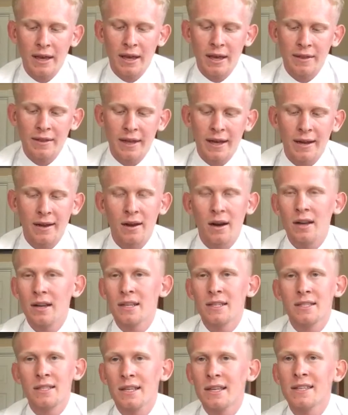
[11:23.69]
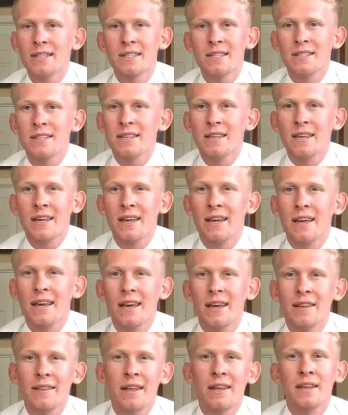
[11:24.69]
and that God exists
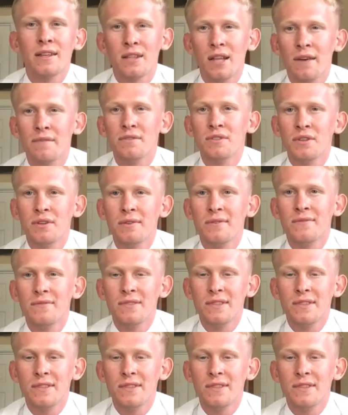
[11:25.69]
and that He loves you.